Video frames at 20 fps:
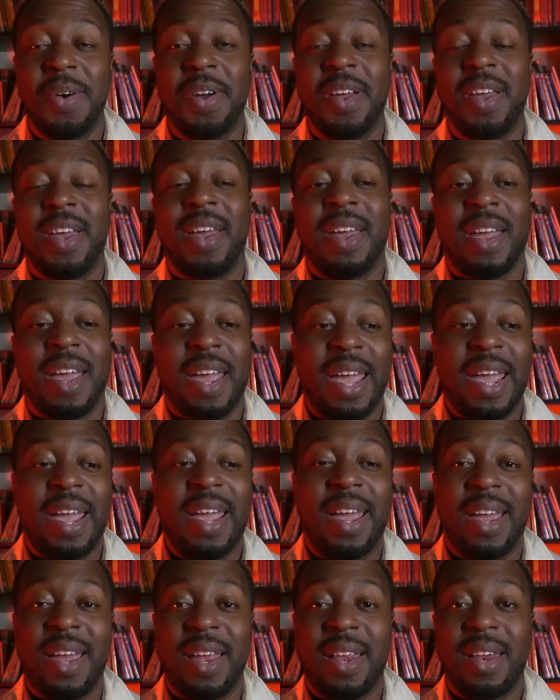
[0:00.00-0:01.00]

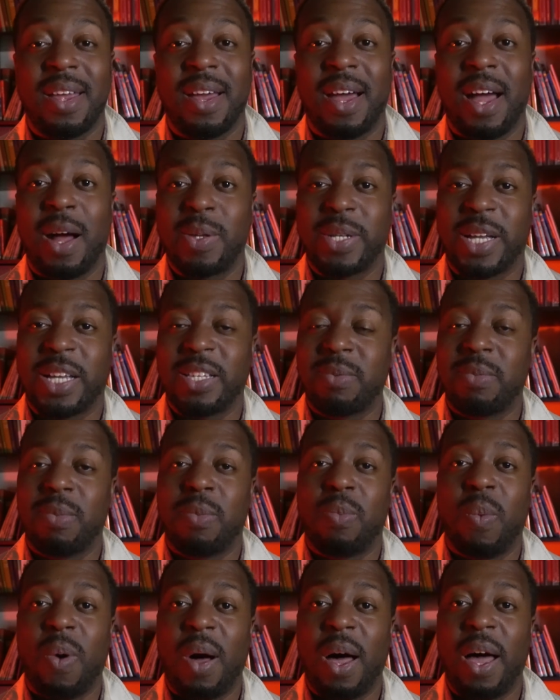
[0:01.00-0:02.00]
And I was asking
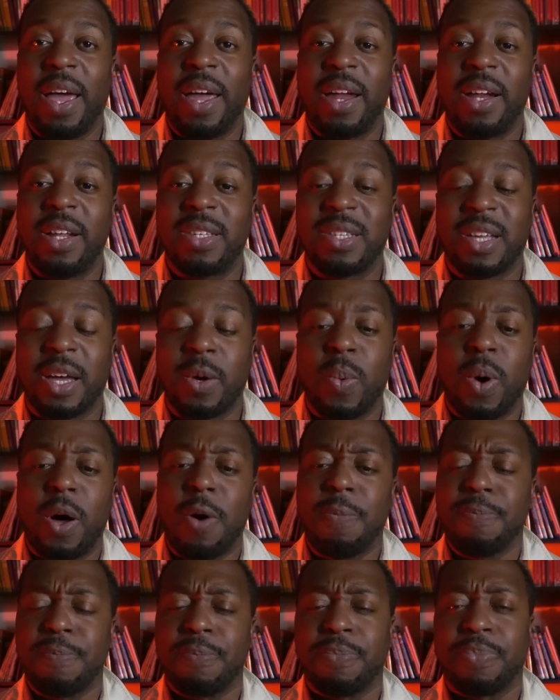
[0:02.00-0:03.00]
him why. And he's like,
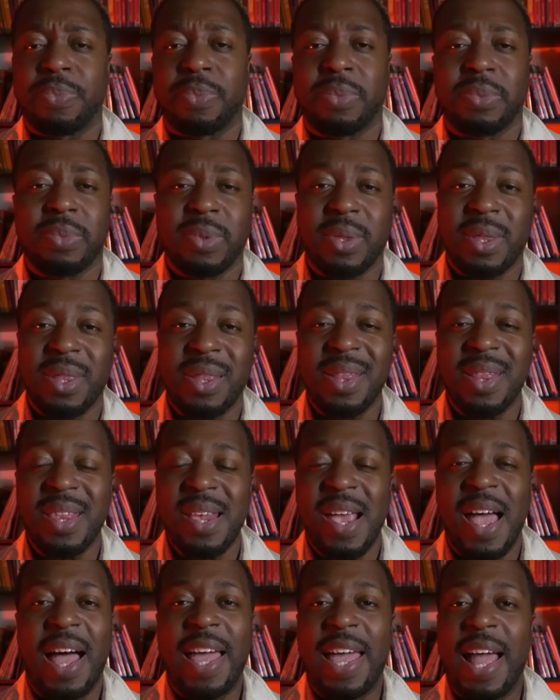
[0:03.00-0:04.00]
well,
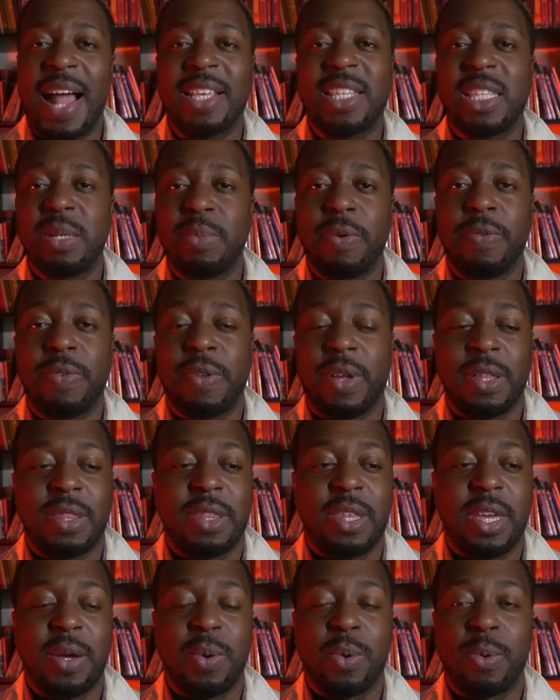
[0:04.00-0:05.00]
I asked them if
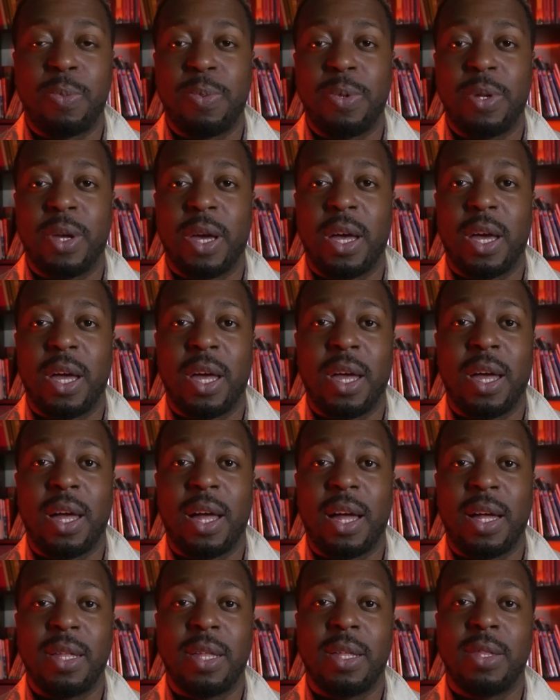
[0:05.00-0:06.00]
they would be,
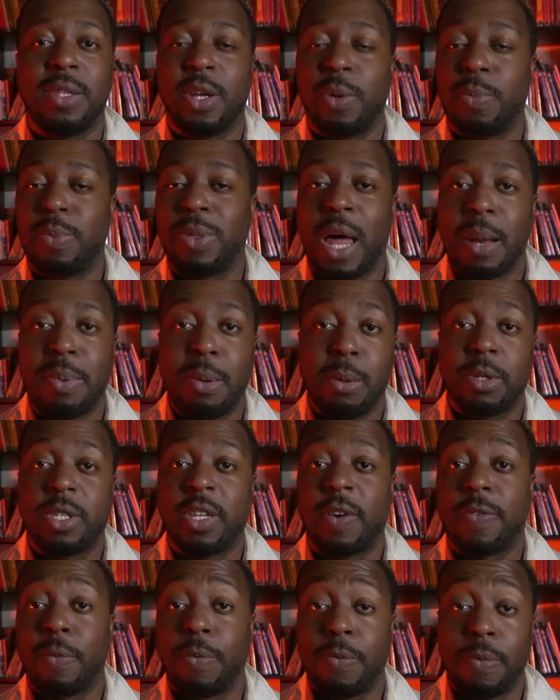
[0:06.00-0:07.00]
a lot of people
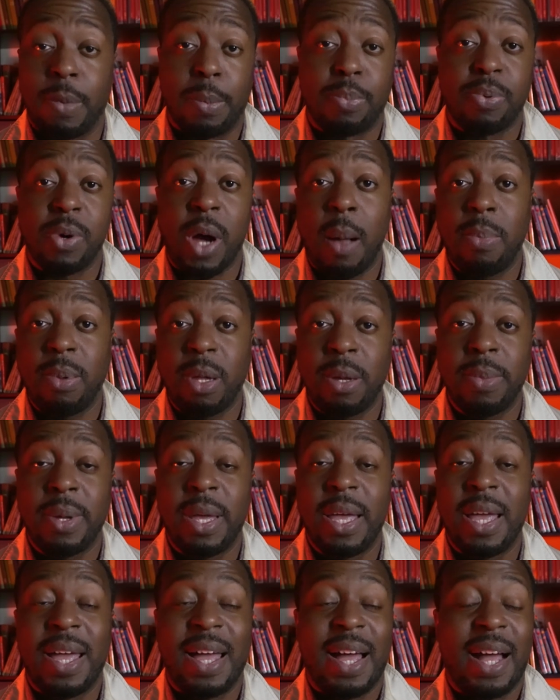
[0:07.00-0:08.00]
suffer from a
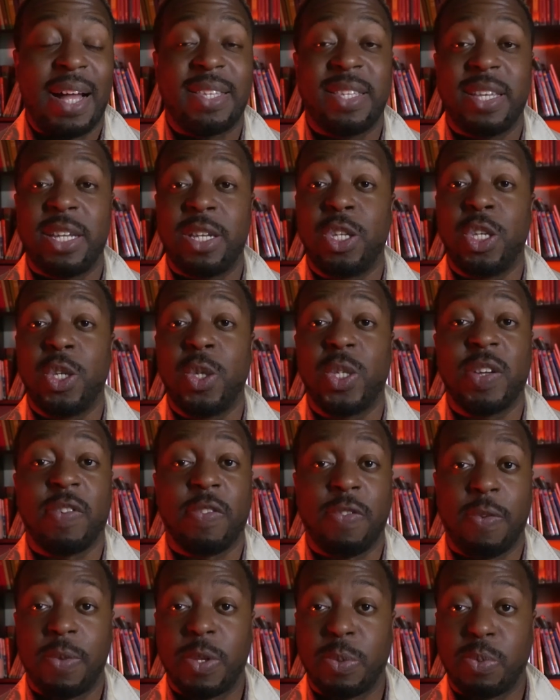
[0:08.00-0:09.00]
problem. I said, do you
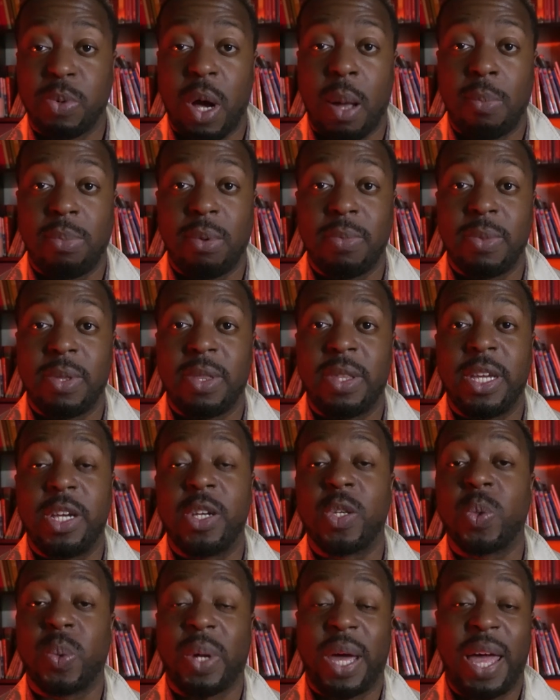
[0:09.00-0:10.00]
suffer from this problem?
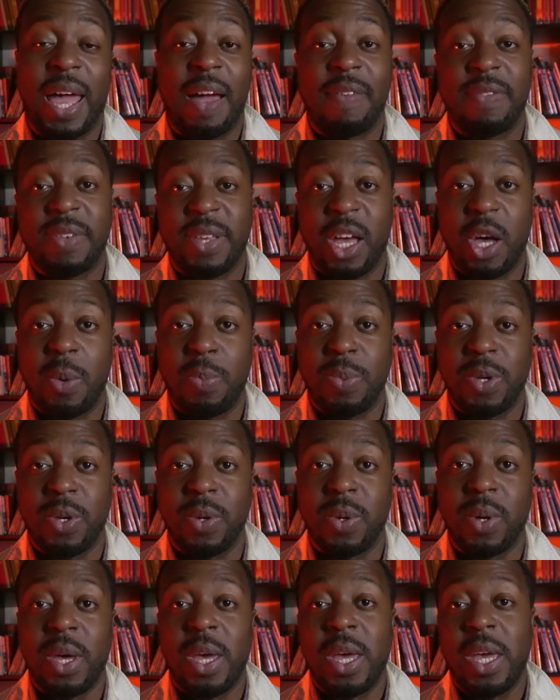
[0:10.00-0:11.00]
Here's what I have to help
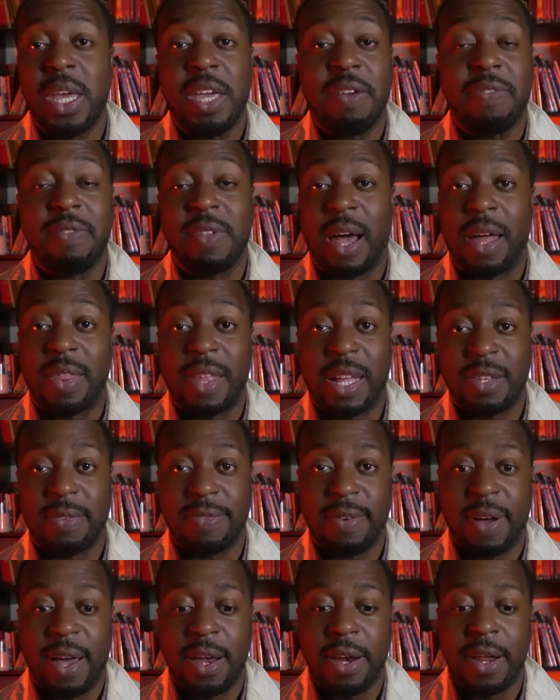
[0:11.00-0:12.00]
you. If not, that's
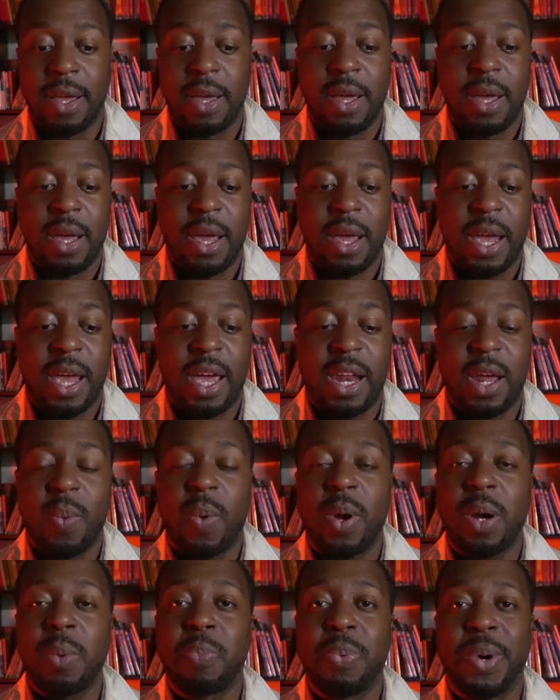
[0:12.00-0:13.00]
fine. And I
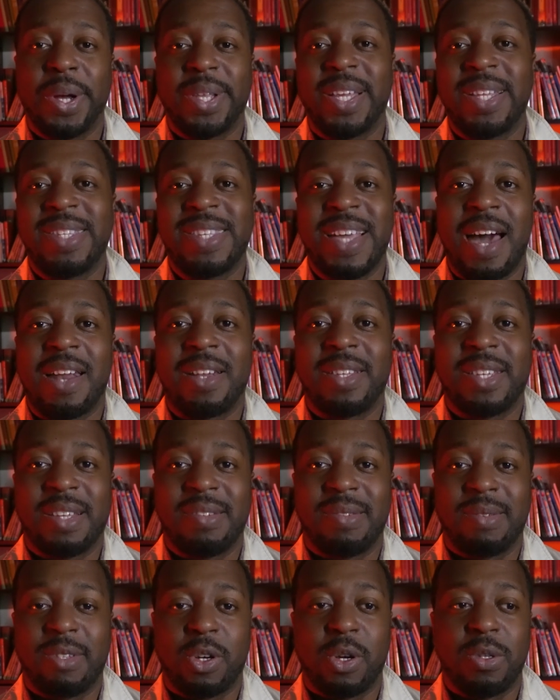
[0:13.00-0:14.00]
want to break that down
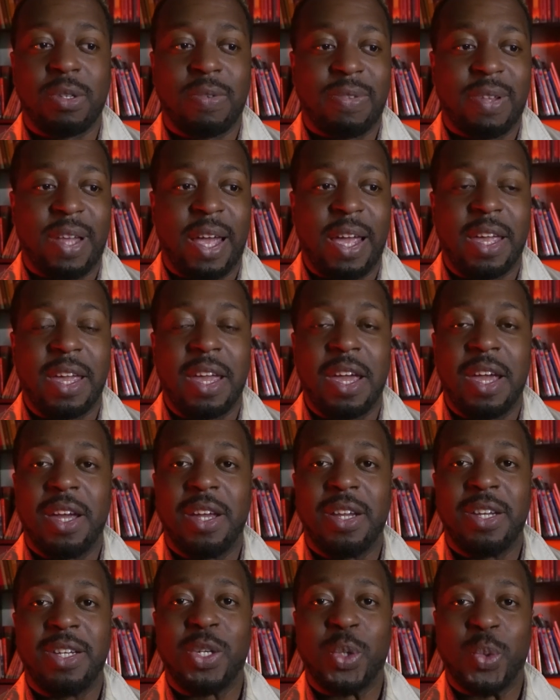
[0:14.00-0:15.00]
in terms of like
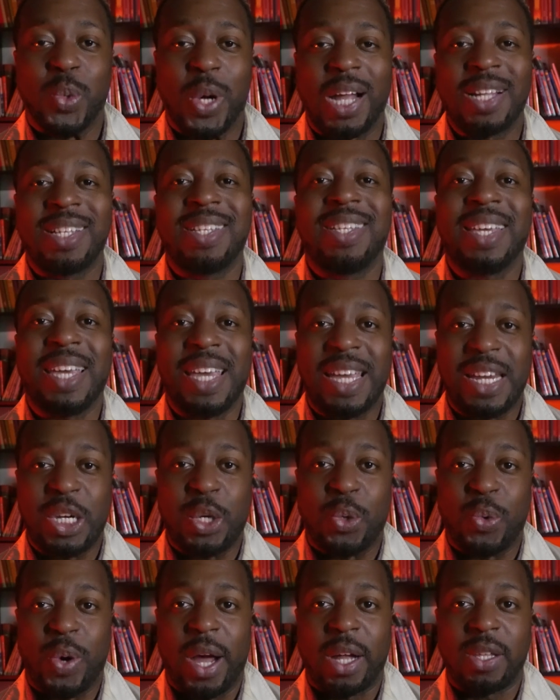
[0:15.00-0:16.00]
direct to
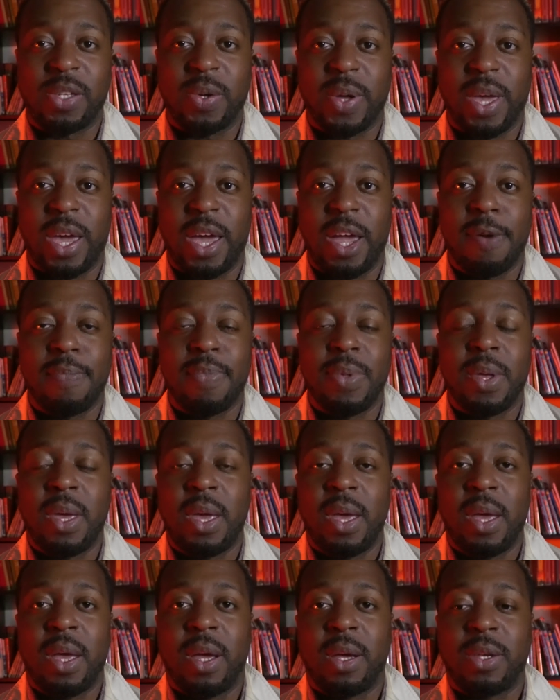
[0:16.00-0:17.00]
indirect, okay?
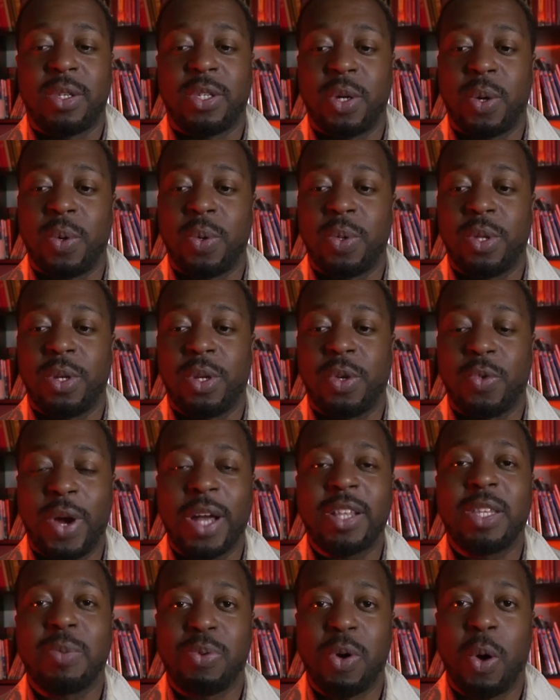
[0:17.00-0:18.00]
So the
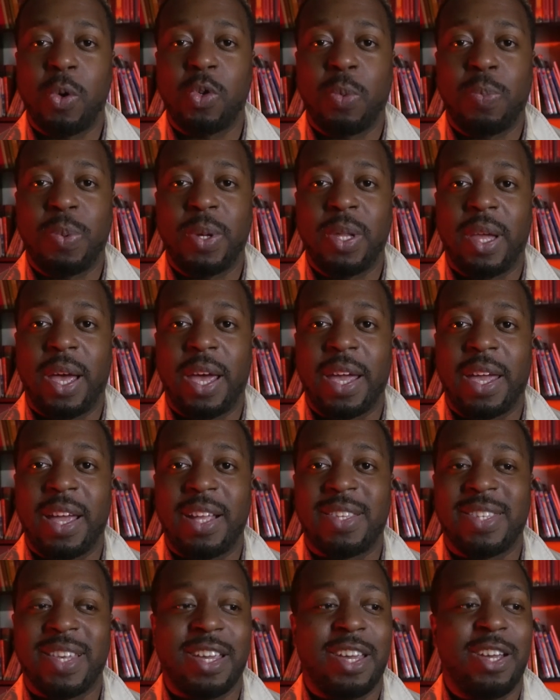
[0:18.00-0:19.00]
direct approach would be like,
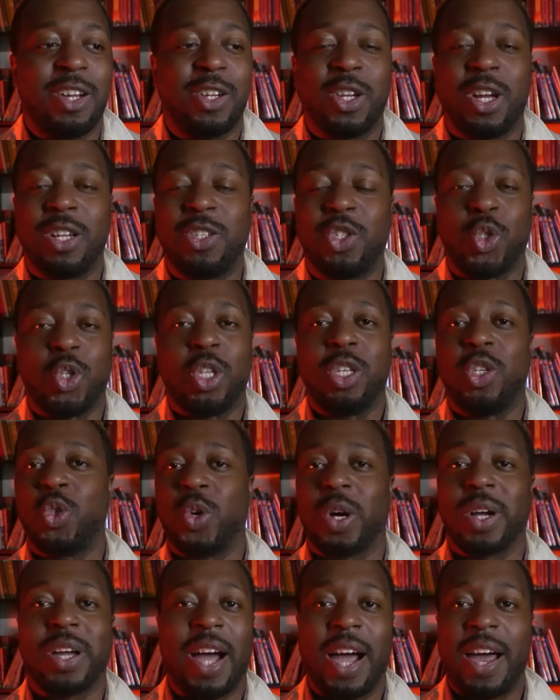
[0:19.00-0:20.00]
it's like you're the
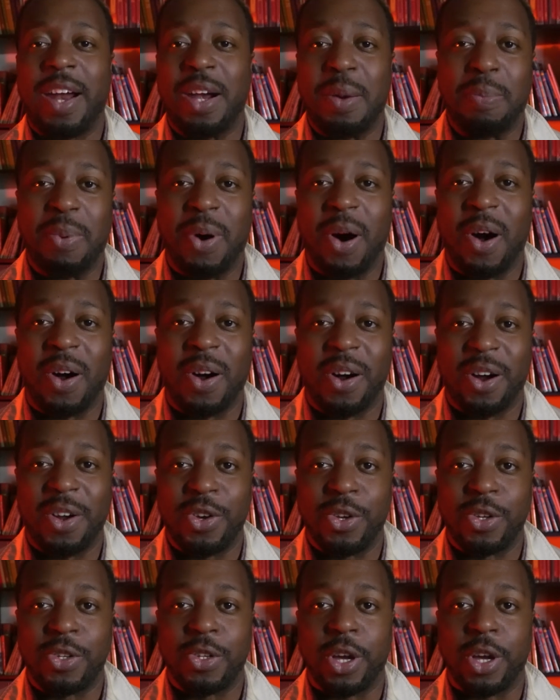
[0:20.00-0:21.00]
drunk guy at a bar and you're just